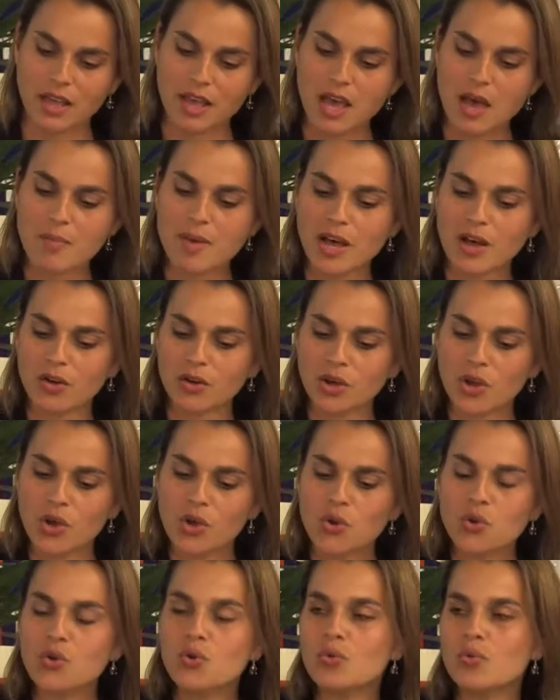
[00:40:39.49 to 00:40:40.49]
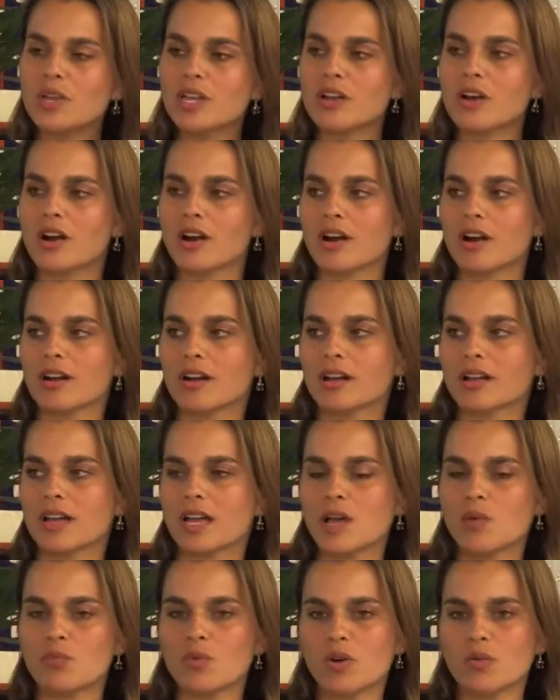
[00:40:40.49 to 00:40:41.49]
about who we are
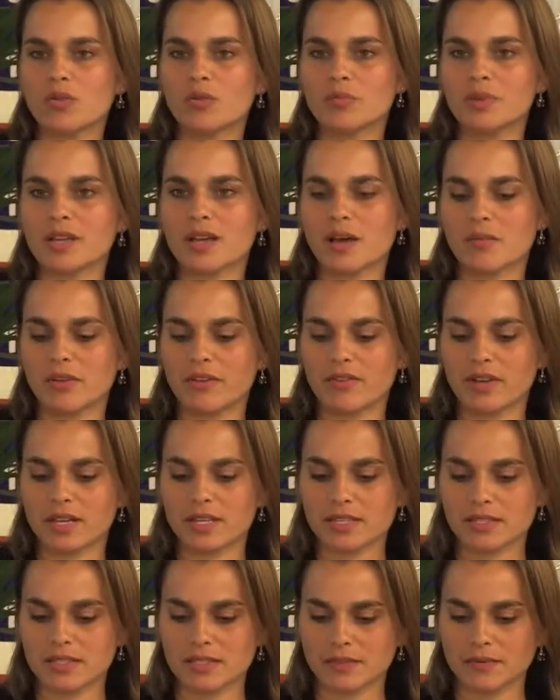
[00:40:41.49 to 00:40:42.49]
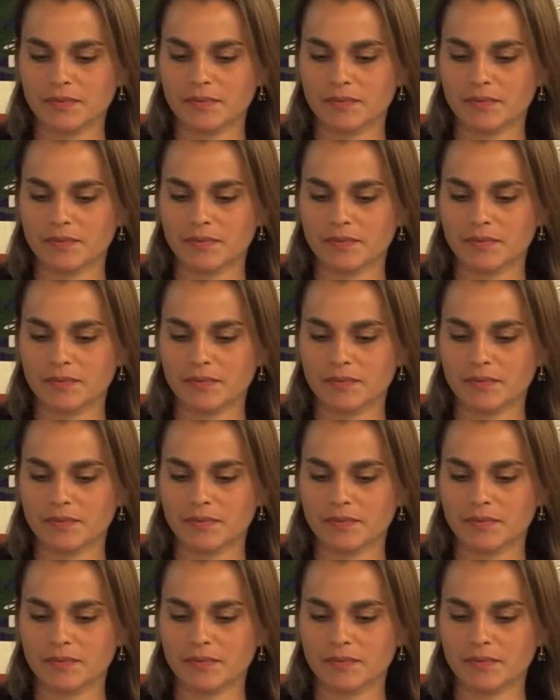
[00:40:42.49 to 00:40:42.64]
and what will become of us.